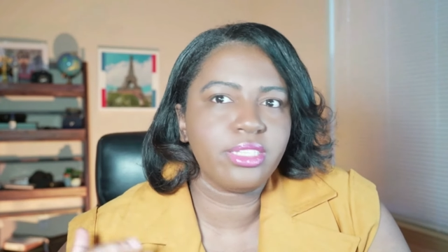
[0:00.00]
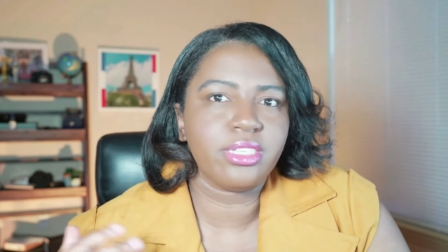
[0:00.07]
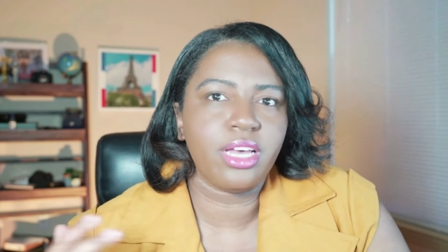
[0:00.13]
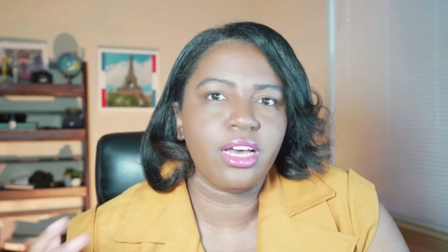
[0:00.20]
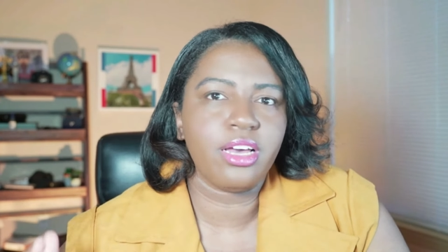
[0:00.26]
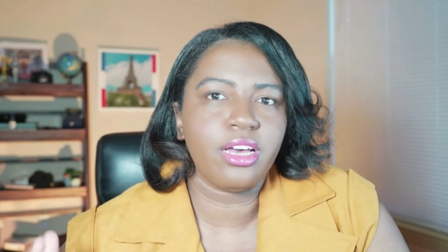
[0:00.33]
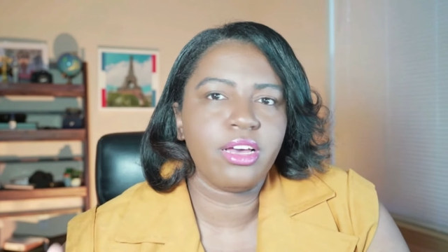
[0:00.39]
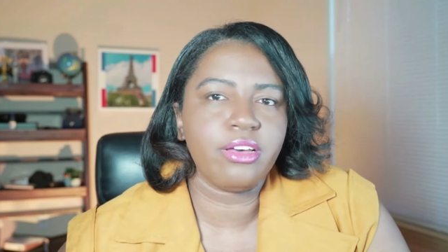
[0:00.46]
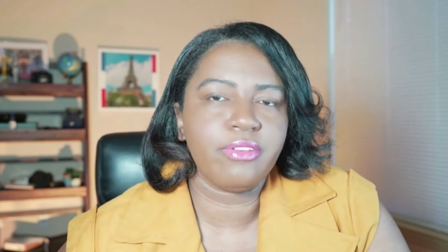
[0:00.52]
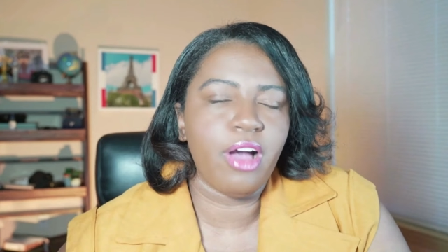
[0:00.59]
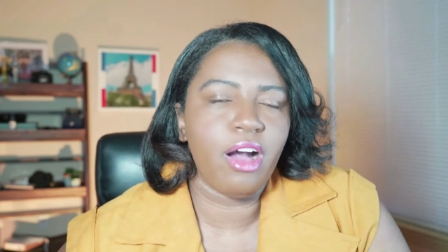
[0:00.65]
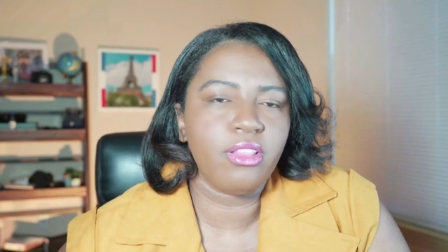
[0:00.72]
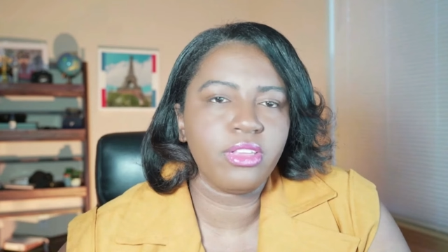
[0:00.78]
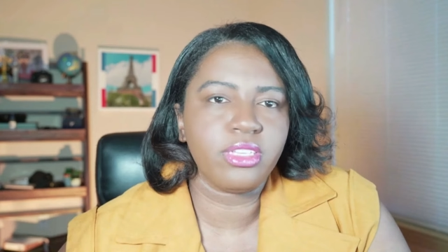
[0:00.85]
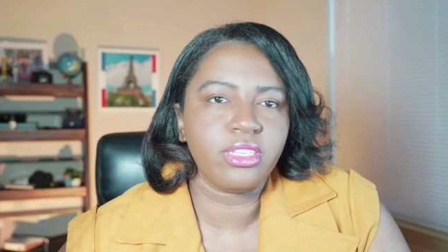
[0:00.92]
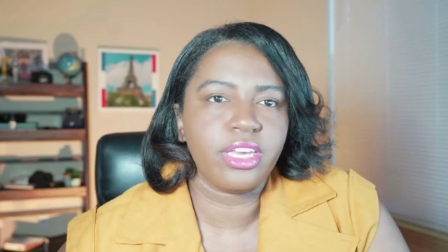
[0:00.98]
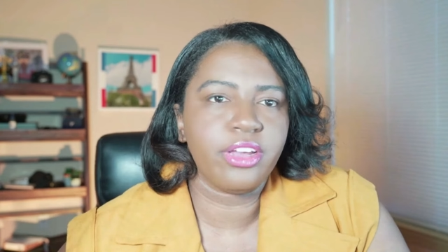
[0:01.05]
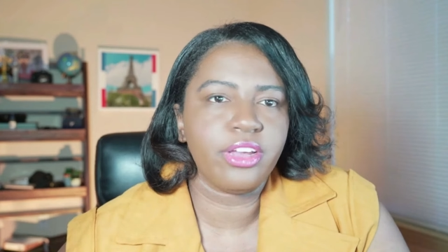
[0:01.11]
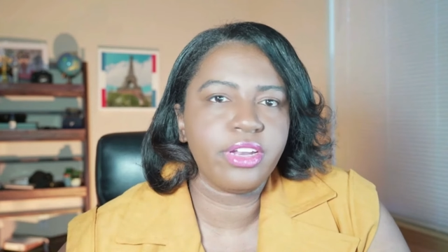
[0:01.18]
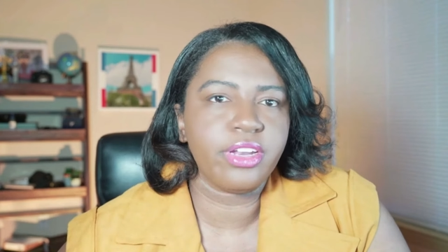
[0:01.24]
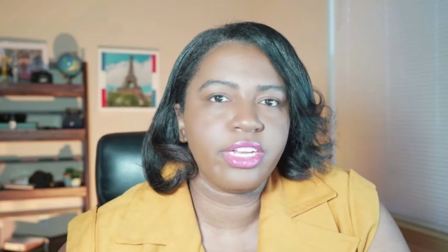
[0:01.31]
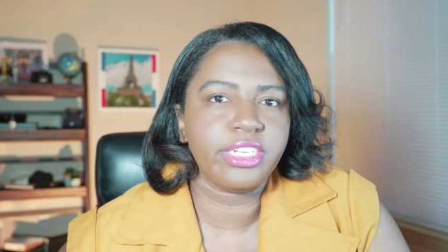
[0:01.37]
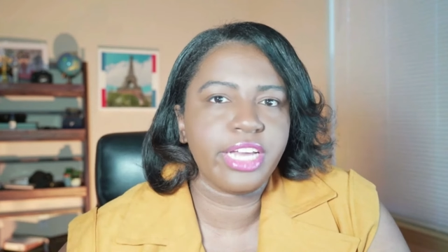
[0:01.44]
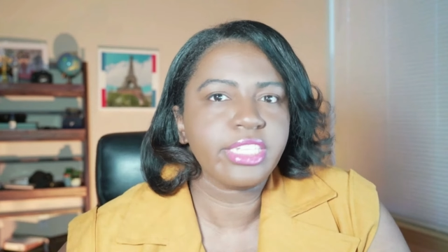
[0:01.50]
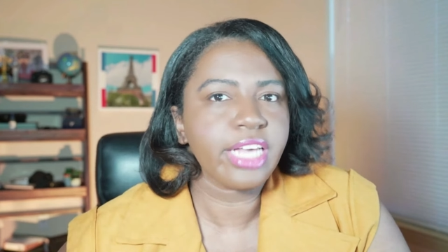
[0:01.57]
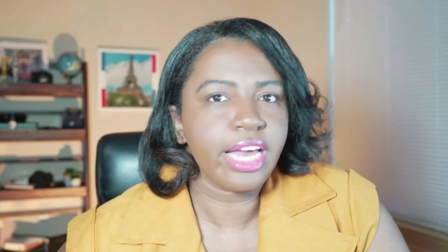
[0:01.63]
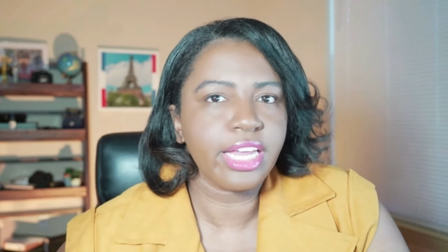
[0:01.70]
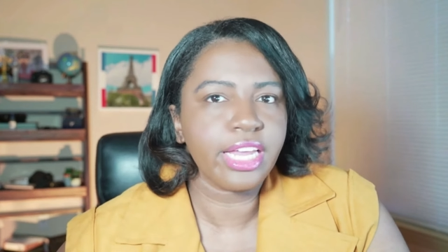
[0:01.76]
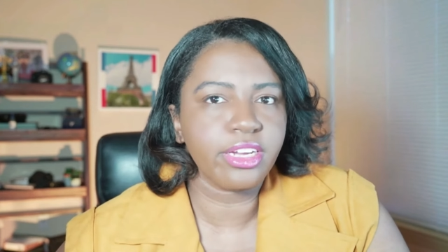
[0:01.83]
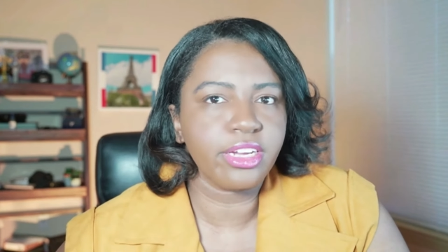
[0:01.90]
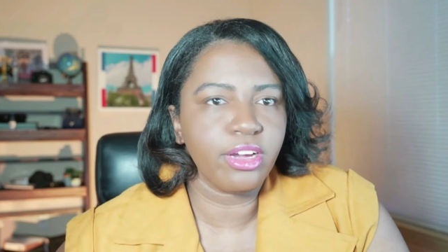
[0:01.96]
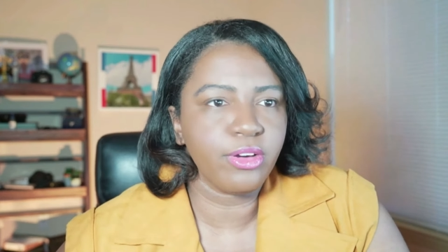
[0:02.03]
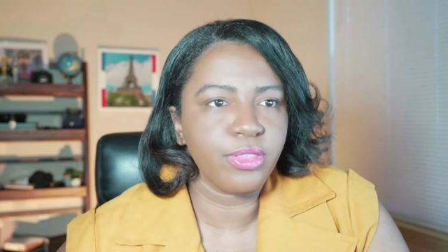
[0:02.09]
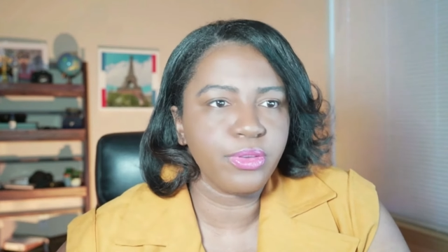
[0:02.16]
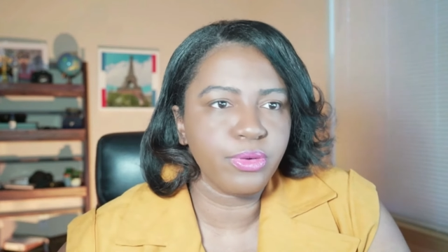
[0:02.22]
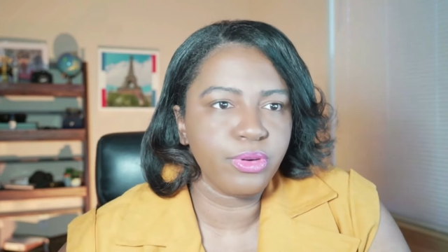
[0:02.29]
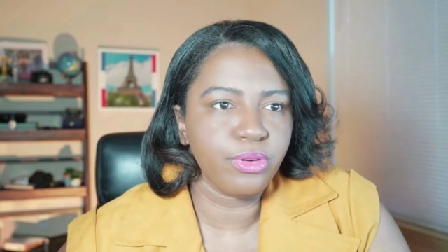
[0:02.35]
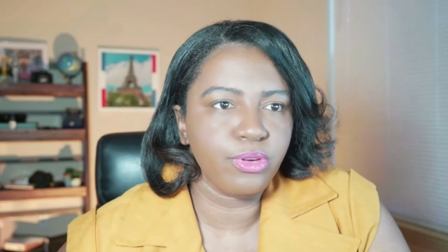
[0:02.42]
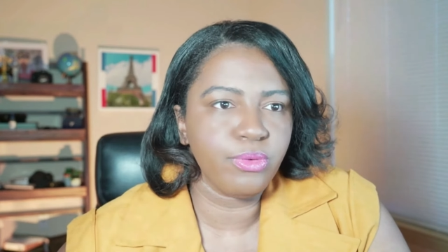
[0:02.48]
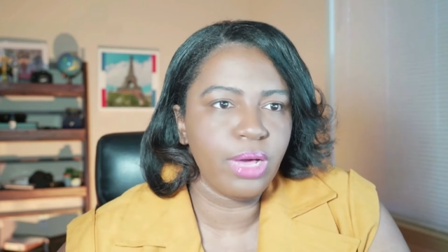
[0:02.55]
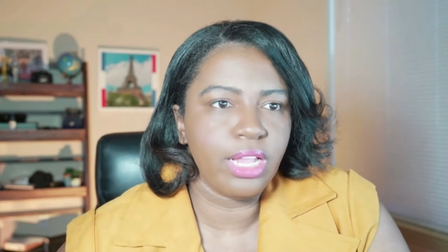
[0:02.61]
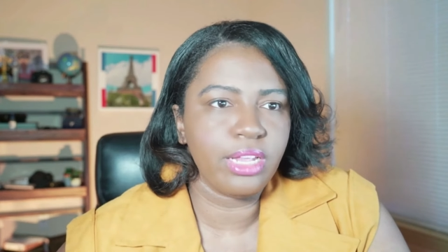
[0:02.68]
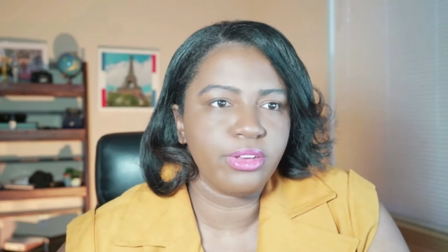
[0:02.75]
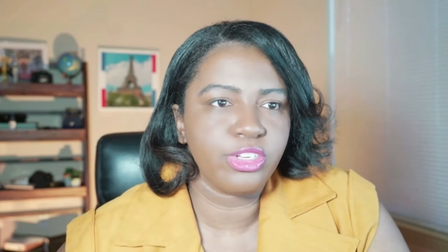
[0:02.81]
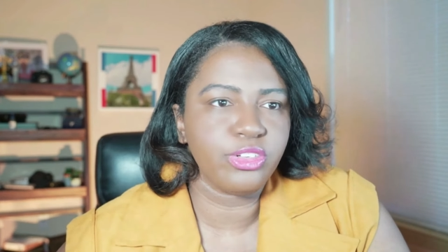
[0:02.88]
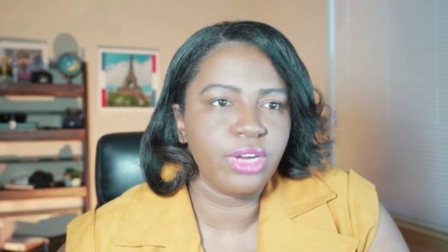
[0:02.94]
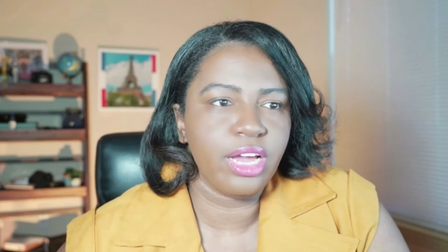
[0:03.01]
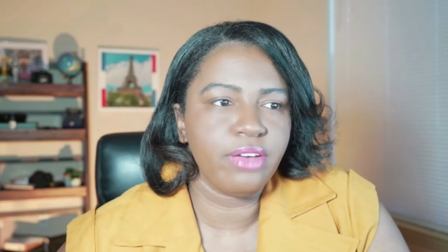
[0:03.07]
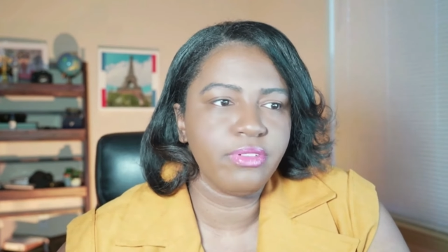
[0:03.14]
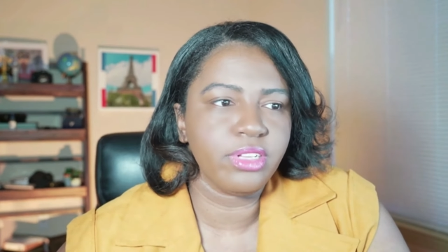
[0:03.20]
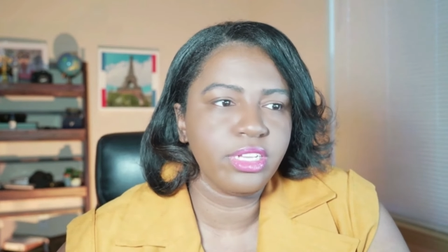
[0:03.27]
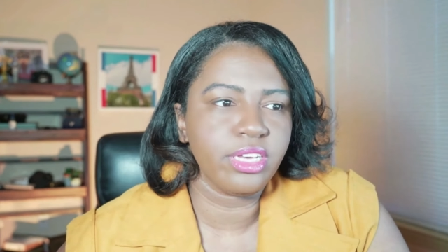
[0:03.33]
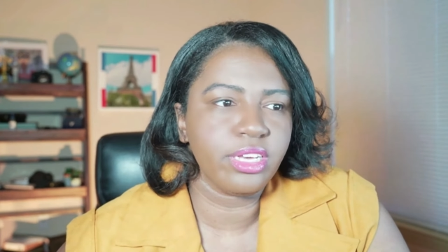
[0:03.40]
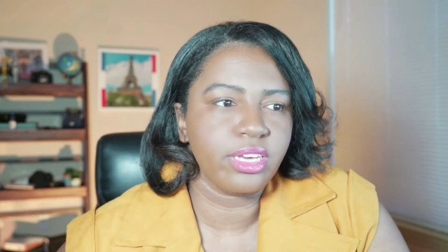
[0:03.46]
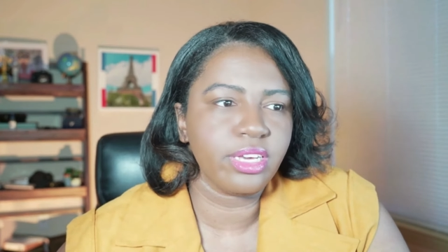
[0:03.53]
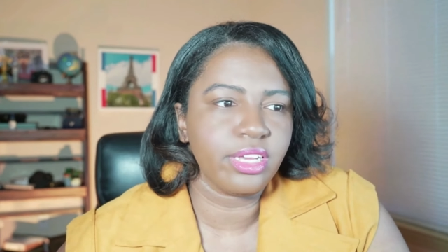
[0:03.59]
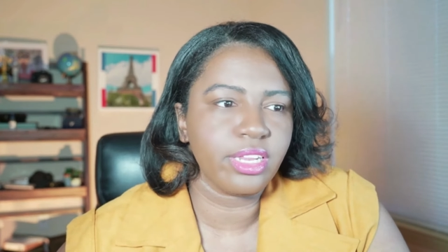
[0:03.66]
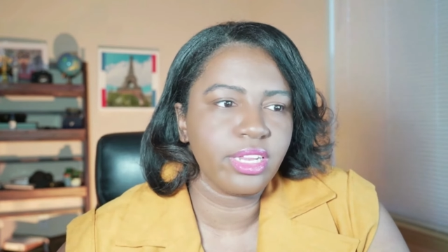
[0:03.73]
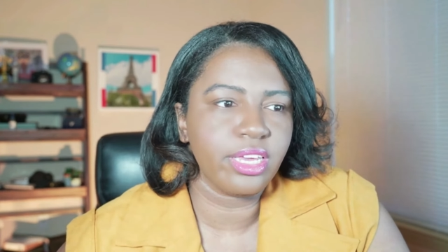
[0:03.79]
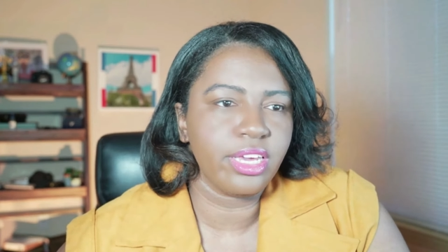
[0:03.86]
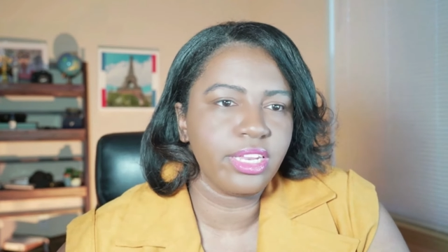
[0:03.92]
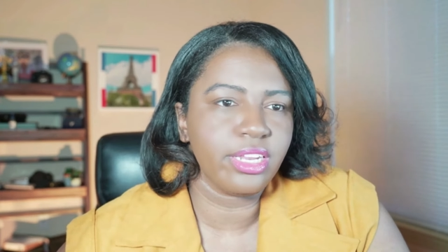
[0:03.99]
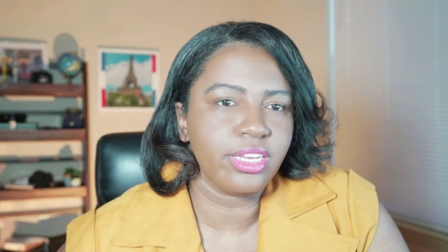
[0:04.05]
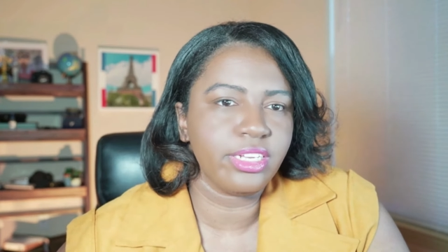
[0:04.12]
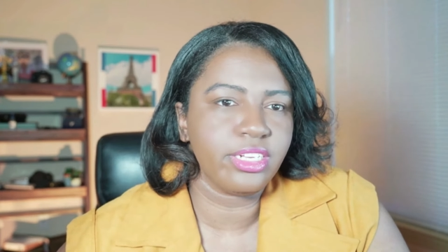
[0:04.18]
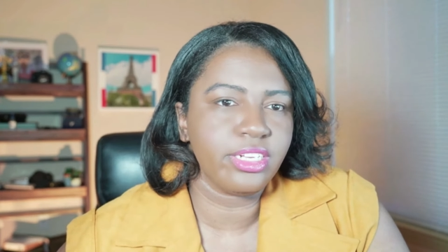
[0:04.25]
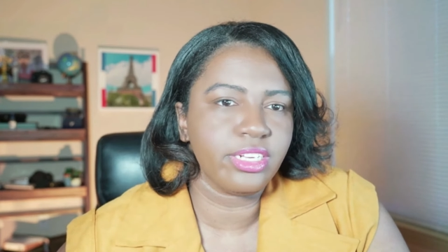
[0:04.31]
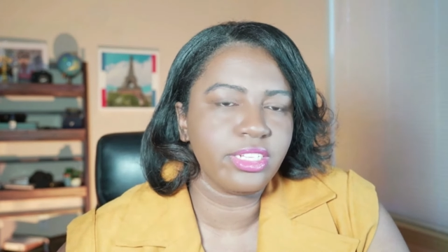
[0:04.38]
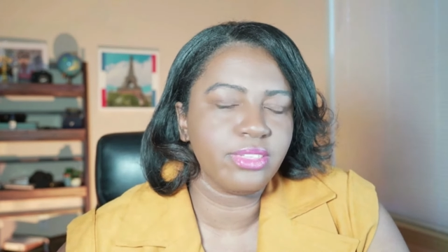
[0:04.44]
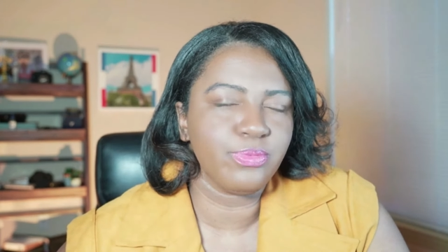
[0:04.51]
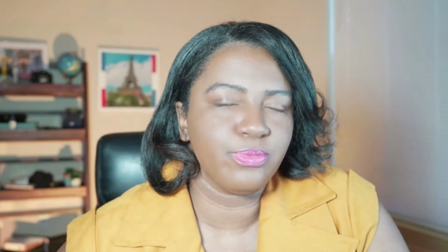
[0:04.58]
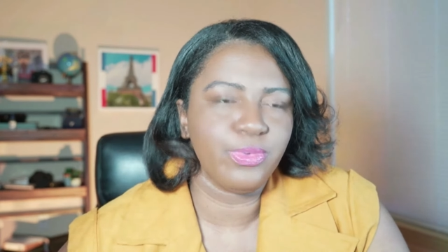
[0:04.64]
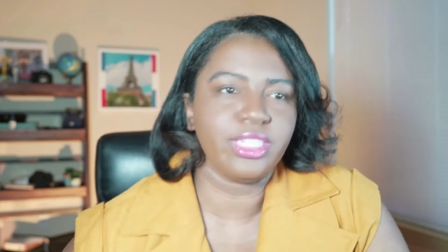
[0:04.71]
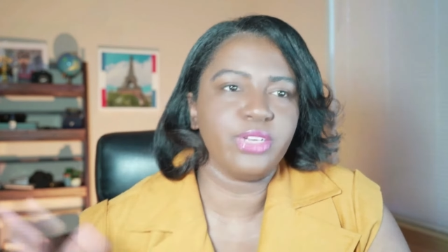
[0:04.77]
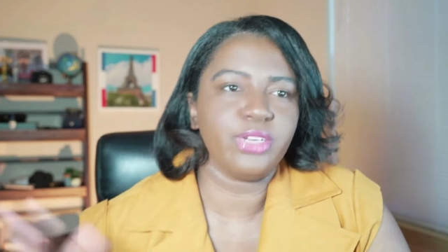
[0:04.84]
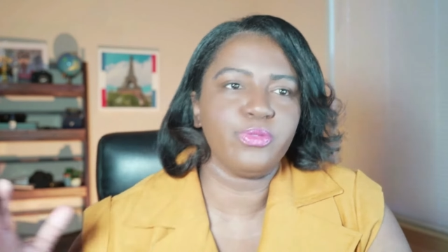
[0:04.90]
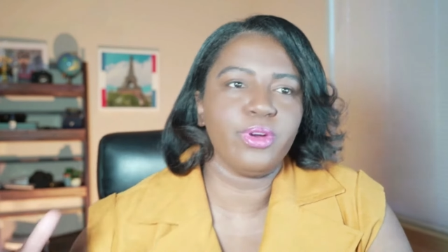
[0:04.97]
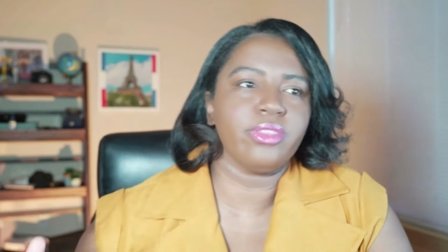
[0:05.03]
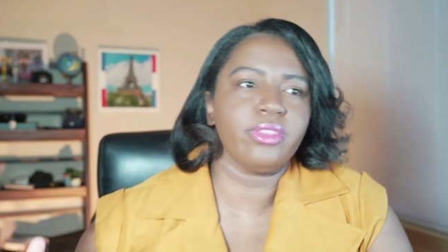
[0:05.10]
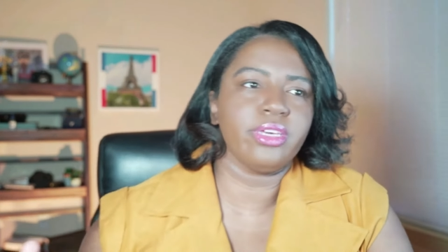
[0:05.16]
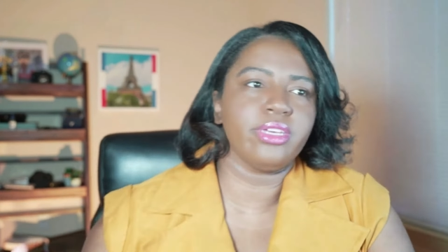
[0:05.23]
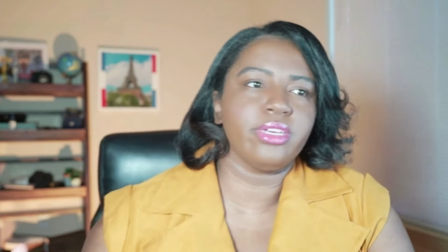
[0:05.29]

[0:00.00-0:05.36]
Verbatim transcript: of all the security checks I had to go through while I was traveling in Kenya just wasn't worth it.